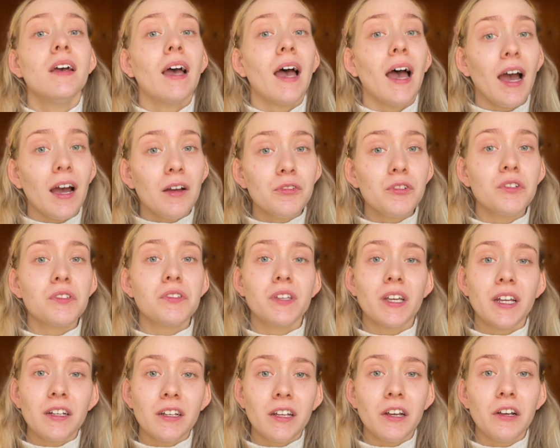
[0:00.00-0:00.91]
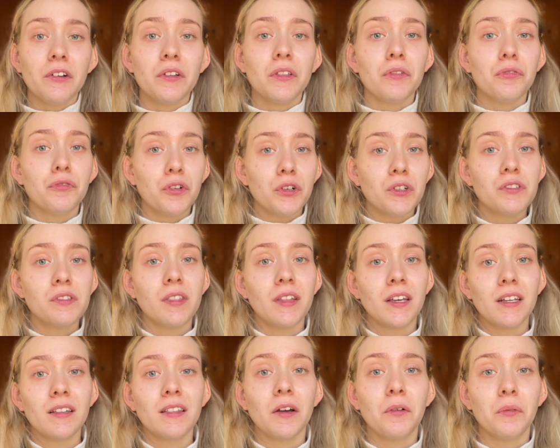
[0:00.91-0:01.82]
after skincare, the first
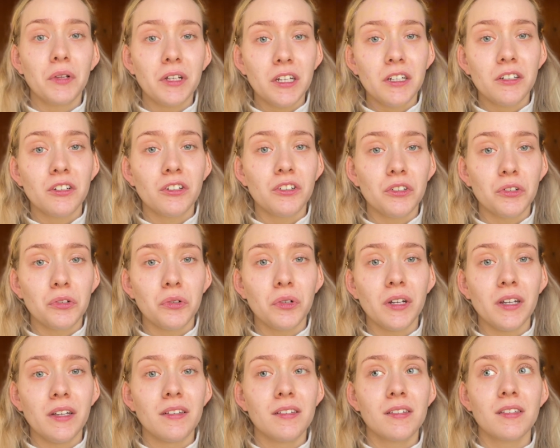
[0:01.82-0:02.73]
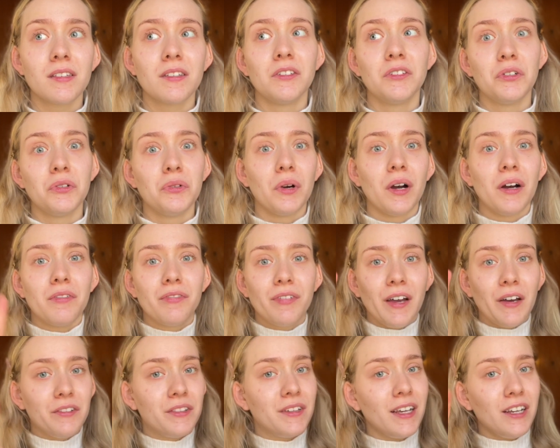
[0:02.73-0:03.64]
thing that we need to do is do a
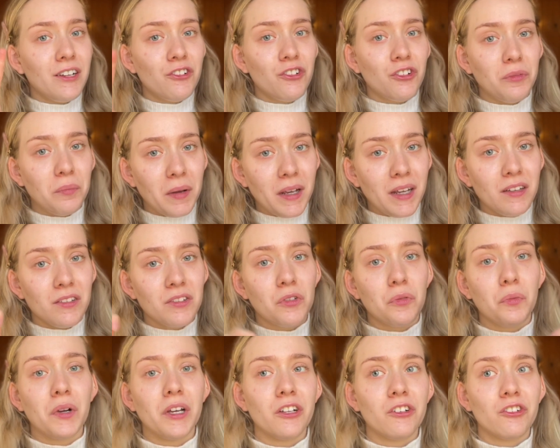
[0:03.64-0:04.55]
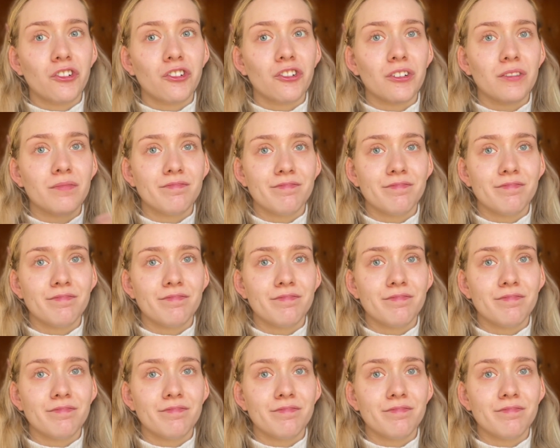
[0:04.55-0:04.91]
foundation base, which